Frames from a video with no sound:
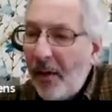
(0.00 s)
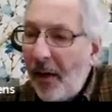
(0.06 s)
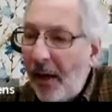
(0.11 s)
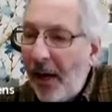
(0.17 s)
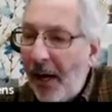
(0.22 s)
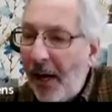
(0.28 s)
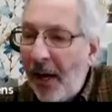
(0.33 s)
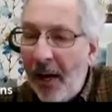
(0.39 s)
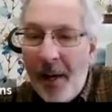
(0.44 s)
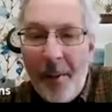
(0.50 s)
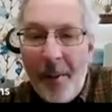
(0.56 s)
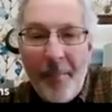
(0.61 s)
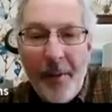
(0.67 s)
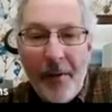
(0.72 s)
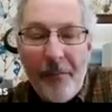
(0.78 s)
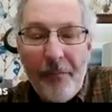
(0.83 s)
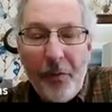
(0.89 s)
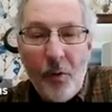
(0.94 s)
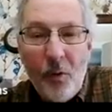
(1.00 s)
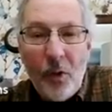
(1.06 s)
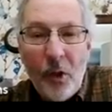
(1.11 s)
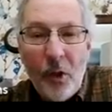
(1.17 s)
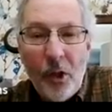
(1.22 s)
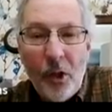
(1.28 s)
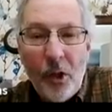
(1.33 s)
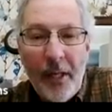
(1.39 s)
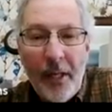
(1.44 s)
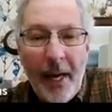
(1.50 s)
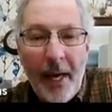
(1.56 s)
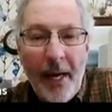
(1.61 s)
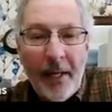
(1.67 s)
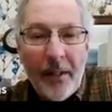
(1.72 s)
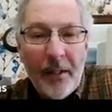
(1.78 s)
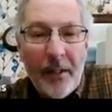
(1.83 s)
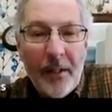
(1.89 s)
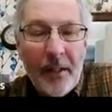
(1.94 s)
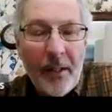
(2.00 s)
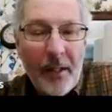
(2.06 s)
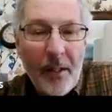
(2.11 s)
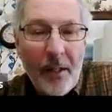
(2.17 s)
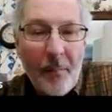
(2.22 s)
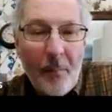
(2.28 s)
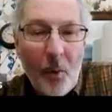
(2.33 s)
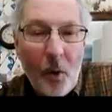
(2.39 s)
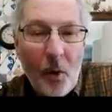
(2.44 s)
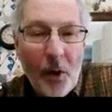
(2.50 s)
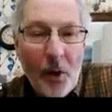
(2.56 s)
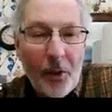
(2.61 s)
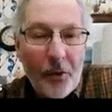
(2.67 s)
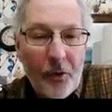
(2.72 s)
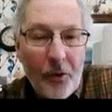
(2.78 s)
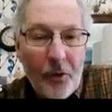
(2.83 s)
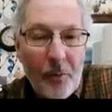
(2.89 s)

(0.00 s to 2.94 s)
if you look at the board,